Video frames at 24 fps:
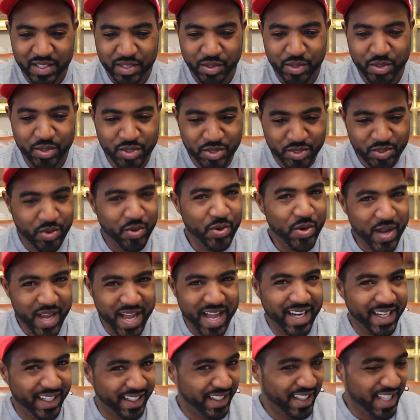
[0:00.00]
You sure know
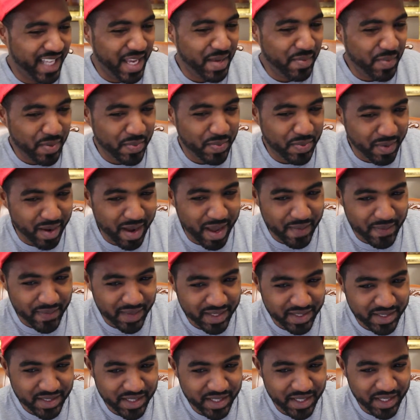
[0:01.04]
how to keep a
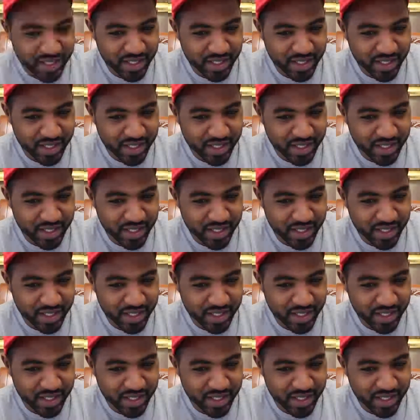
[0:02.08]
promise, you